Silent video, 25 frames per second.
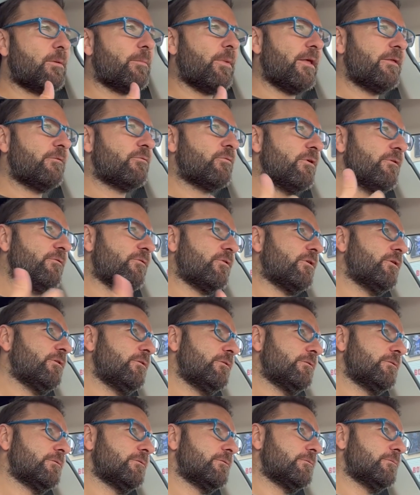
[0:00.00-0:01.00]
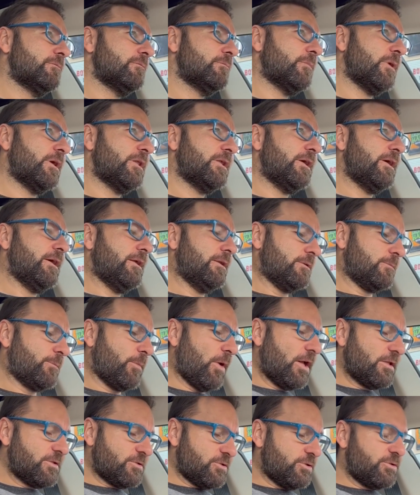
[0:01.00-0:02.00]
by the river, by the end, the
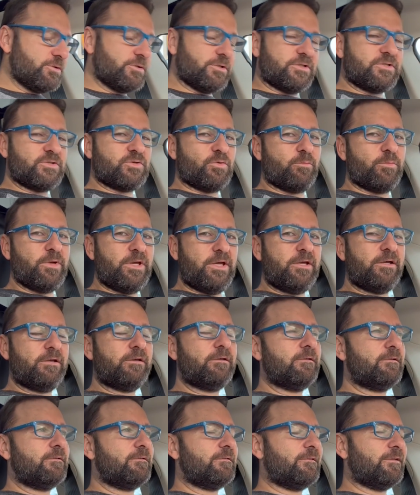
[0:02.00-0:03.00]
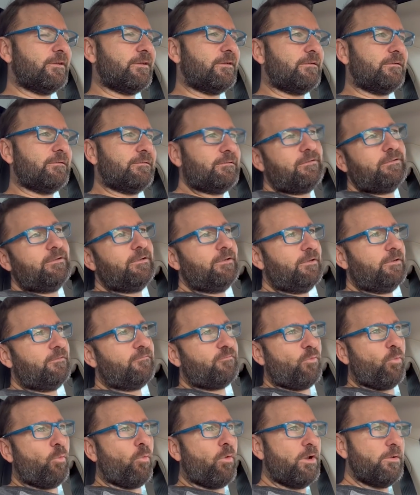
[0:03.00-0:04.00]
pots are usually so big that
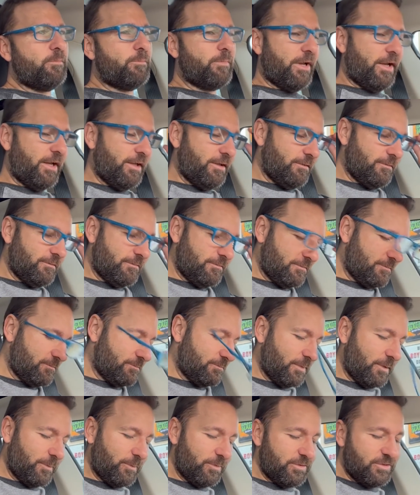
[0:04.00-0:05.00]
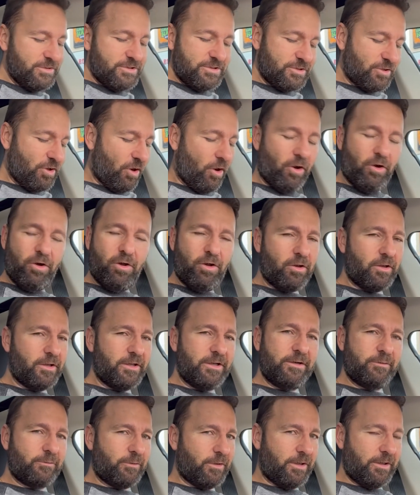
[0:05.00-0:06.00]
for one bet, people just call
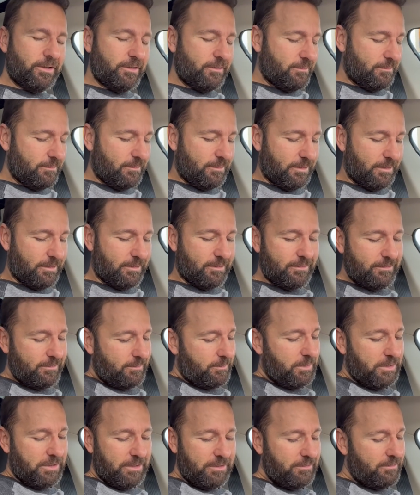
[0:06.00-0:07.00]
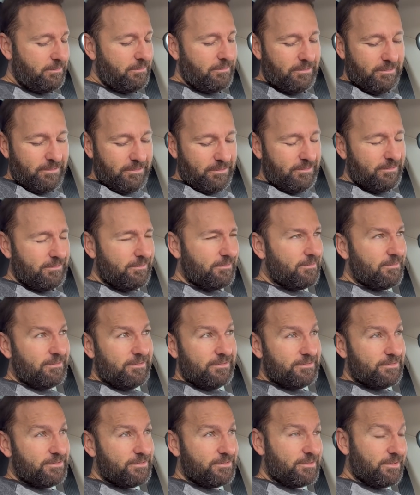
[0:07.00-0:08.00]
anyway. Like, I mean,
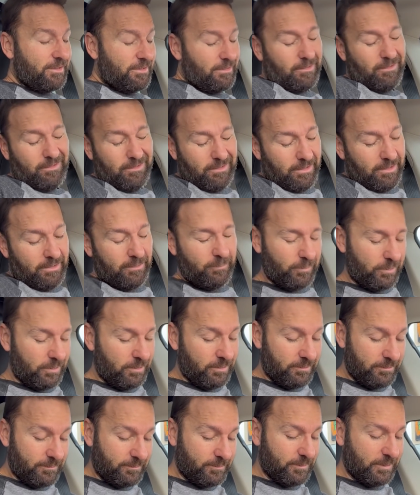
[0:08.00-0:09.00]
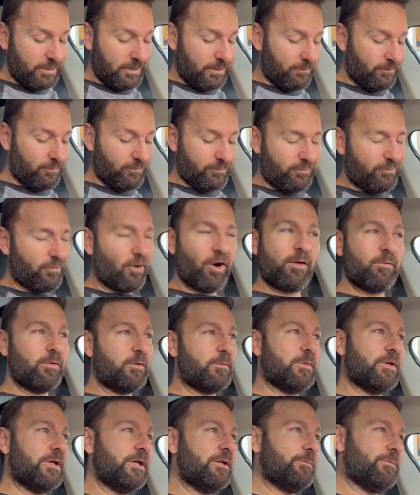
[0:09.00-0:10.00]
it's just like, all right, well, I'm probably
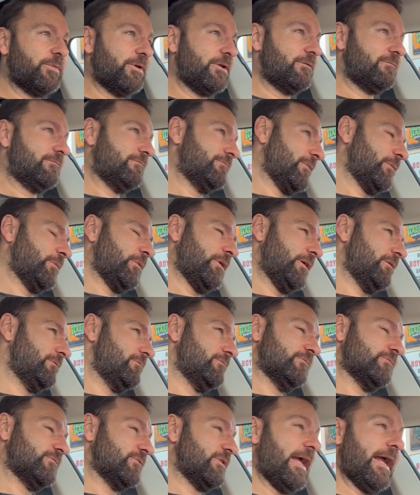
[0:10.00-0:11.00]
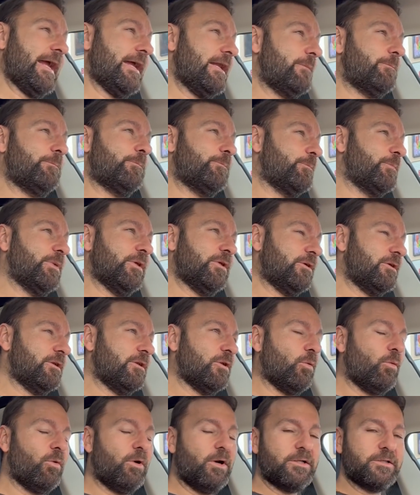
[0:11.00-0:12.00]
beat, but I'm getting eighty billion
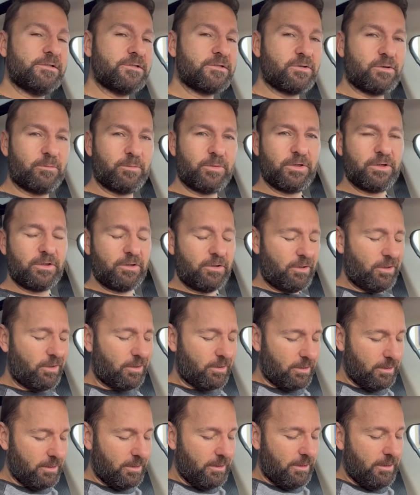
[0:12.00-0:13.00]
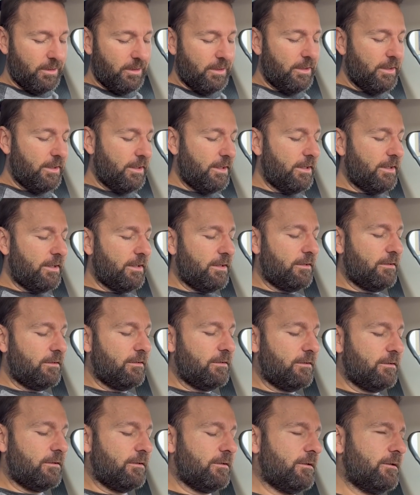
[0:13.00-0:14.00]
to one, so I'm going to call. And,
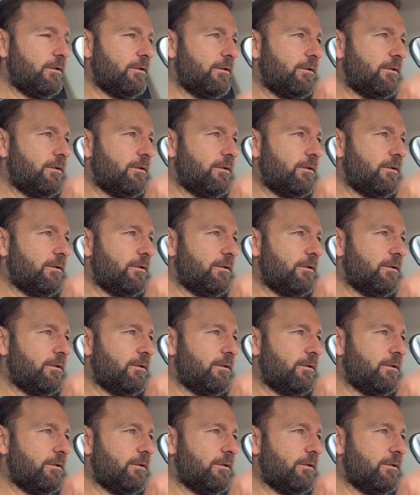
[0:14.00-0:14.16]
uh,